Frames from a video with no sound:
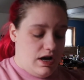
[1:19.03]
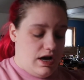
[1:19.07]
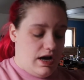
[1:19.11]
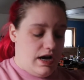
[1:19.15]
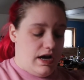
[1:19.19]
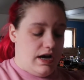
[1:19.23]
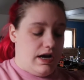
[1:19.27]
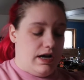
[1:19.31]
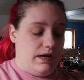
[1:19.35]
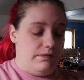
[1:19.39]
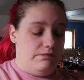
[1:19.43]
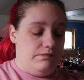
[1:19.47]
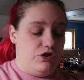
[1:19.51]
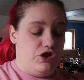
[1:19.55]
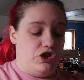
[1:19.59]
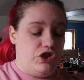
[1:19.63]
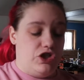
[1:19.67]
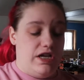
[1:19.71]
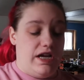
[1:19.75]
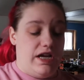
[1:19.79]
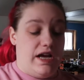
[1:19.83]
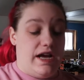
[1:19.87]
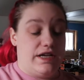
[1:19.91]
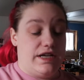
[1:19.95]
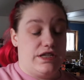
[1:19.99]
um,
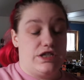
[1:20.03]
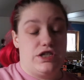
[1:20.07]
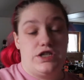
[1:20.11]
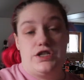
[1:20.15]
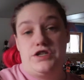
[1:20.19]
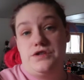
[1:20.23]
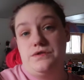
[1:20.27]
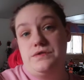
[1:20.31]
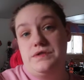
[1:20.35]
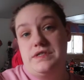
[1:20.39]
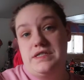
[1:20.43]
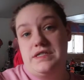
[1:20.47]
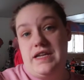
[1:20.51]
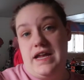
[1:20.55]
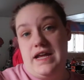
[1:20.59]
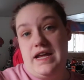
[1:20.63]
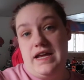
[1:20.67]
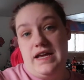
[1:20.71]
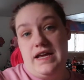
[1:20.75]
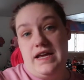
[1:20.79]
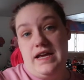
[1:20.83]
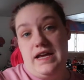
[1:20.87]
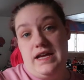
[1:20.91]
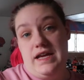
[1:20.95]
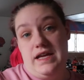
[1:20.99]
she has to
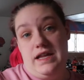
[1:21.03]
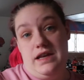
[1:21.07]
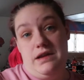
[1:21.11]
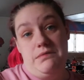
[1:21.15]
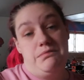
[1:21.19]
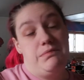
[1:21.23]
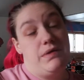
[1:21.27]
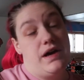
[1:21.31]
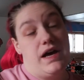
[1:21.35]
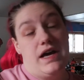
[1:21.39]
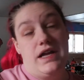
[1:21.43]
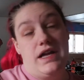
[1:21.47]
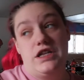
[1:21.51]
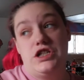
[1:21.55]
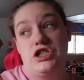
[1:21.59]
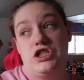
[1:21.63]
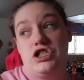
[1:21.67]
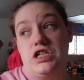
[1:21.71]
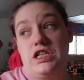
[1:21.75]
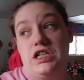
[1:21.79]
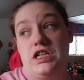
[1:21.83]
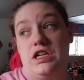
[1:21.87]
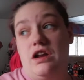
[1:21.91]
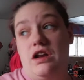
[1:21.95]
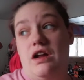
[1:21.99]
stay in bed.
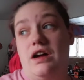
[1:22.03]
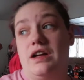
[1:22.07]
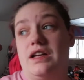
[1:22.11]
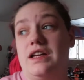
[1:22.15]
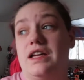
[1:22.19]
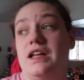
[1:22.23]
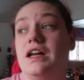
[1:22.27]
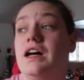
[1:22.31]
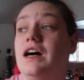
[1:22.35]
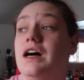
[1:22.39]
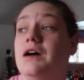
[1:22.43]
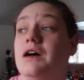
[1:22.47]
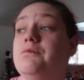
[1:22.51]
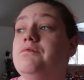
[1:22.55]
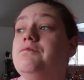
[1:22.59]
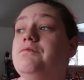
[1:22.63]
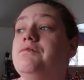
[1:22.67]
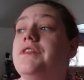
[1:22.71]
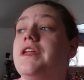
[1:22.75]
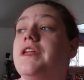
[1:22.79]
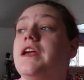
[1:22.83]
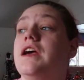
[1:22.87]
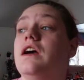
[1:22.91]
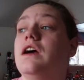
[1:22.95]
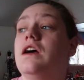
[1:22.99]
She cannot get up.
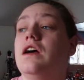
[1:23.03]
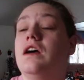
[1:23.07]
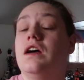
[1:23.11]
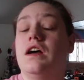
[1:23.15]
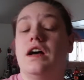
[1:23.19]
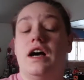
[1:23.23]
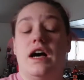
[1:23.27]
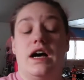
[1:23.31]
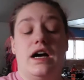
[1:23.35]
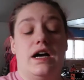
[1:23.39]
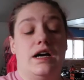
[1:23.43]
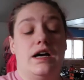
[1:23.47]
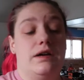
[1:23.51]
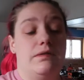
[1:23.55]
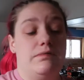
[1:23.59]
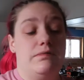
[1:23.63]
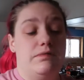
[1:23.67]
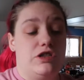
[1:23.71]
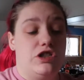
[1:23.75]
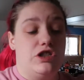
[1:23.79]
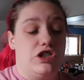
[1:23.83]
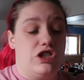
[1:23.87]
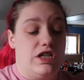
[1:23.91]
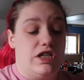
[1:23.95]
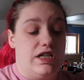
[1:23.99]
Um,
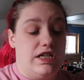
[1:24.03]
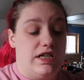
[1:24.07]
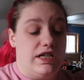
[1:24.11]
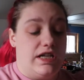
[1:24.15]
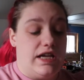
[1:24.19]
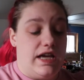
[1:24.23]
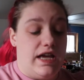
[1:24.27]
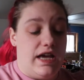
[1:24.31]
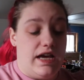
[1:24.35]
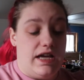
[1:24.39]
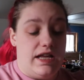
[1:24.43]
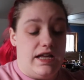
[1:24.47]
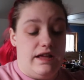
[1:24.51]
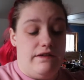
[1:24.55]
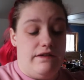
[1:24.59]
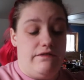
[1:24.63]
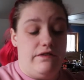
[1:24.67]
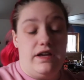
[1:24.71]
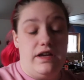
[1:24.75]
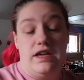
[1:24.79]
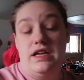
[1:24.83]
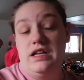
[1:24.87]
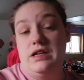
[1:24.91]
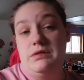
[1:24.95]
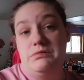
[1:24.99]
she can't
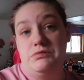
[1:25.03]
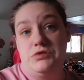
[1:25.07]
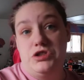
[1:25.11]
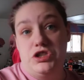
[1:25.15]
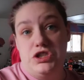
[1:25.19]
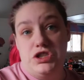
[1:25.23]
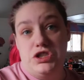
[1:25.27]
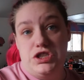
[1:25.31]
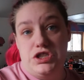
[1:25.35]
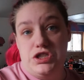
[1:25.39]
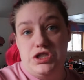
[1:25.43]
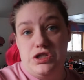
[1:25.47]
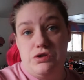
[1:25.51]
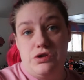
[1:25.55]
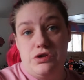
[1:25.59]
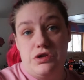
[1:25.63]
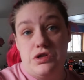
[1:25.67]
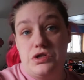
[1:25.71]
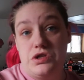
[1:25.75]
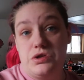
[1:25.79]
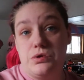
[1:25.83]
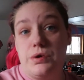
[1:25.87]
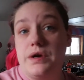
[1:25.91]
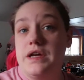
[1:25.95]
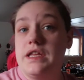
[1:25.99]
even get up just to go to
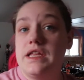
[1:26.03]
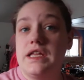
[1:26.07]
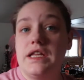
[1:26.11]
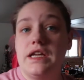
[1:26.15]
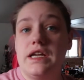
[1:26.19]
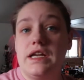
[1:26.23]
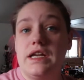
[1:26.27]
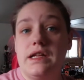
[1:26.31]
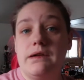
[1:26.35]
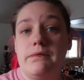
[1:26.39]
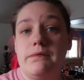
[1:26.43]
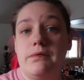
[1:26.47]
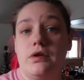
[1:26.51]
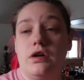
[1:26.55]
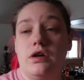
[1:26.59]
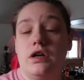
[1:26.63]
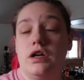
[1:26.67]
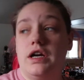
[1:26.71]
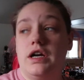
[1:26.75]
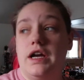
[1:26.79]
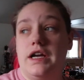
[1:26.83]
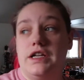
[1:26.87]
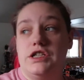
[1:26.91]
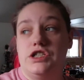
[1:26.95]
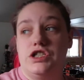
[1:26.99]
the toilet
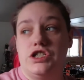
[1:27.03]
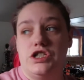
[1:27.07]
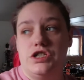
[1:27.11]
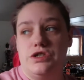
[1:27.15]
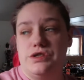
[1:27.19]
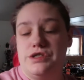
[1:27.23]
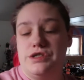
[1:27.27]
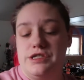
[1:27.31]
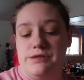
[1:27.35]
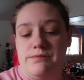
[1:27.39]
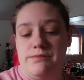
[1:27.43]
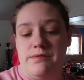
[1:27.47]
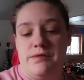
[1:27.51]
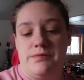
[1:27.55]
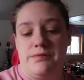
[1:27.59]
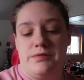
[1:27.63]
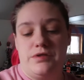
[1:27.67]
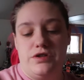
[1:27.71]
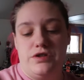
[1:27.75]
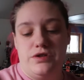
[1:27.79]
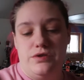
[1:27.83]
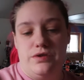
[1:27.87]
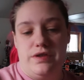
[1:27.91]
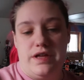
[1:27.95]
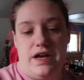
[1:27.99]
anymore, and she used to be able
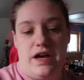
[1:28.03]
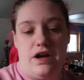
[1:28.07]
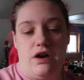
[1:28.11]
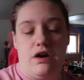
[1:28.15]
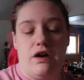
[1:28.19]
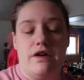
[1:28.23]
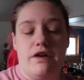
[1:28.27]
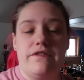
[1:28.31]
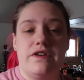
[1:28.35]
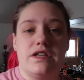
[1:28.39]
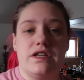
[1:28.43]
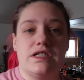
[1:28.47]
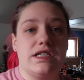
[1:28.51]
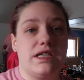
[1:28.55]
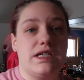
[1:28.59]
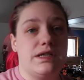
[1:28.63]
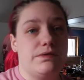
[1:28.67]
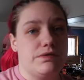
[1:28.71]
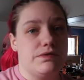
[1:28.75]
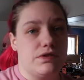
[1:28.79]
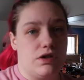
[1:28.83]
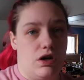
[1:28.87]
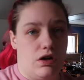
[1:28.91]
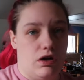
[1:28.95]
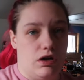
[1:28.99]
to do that. Obviously, it
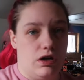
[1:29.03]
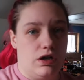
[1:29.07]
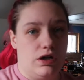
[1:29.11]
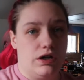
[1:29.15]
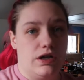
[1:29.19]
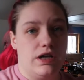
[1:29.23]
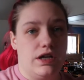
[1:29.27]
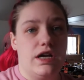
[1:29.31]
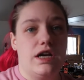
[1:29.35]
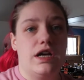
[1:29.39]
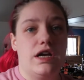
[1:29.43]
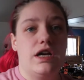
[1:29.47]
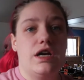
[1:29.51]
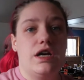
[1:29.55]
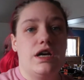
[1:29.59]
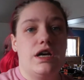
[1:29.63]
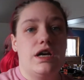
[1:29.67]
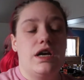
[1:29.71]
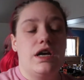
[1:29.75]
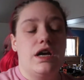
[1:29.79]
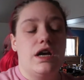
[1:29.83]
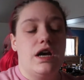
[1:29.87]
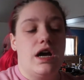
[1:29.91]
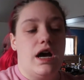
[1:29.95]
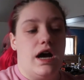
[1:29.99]
was hard,
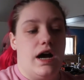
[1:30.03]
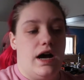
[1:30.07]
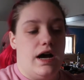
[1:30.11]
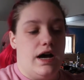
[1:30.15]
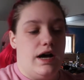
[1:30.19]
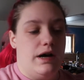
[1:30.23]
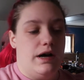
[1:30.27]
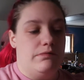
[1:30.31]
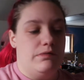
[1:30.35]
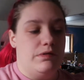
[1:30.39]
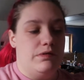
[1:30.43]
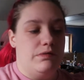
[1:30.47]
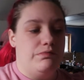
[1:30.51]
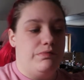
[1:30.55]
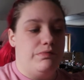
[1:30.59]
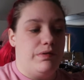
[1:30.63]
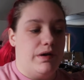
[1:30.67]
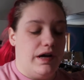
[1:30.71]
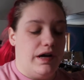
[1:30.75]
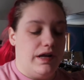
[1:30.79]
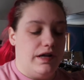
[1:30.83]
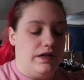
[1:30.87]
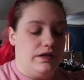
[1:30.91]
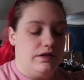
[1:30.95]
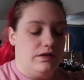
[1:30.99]
um,
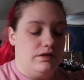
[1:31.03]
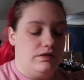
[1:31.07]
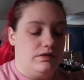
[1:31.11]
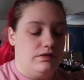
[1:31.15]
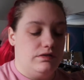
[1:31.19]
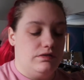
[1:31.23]
but